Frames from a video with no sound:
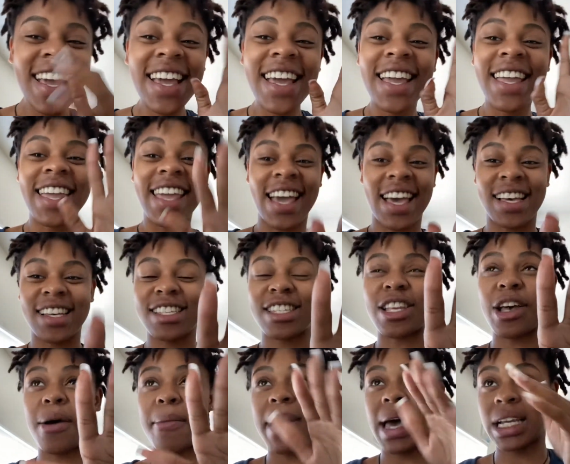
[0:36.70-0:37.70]
Yeah,
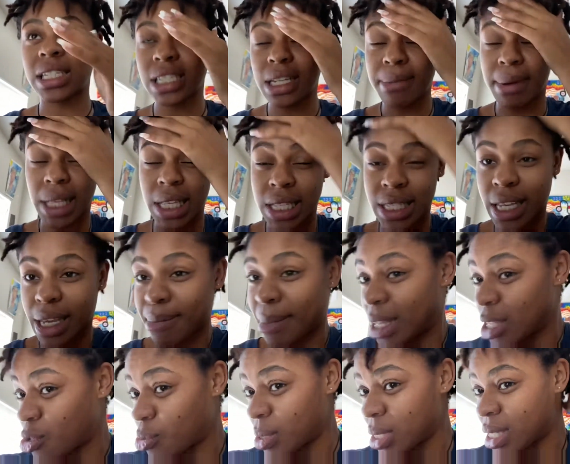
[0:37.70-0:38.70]
so I'm actually about to take
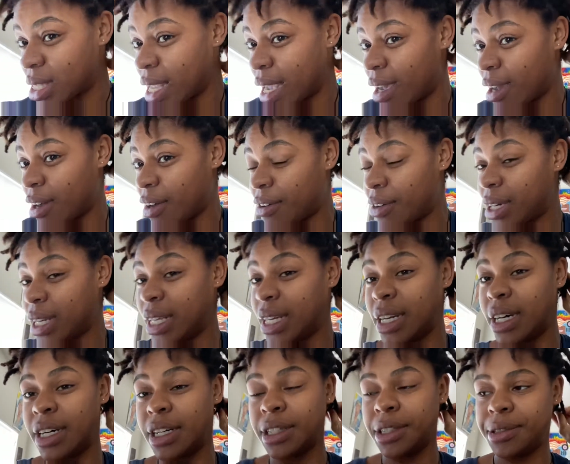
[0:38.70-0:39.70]
my twist down
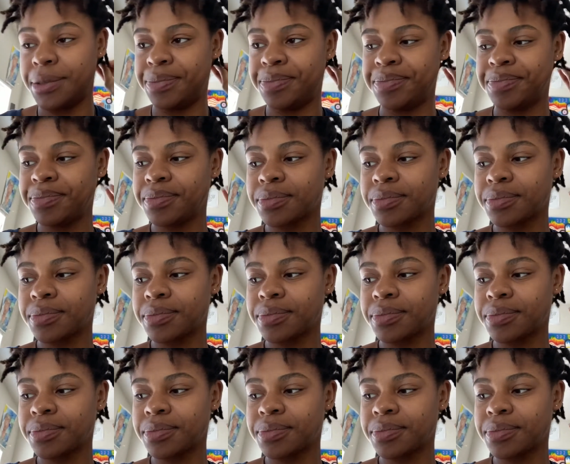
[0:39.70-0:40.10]
and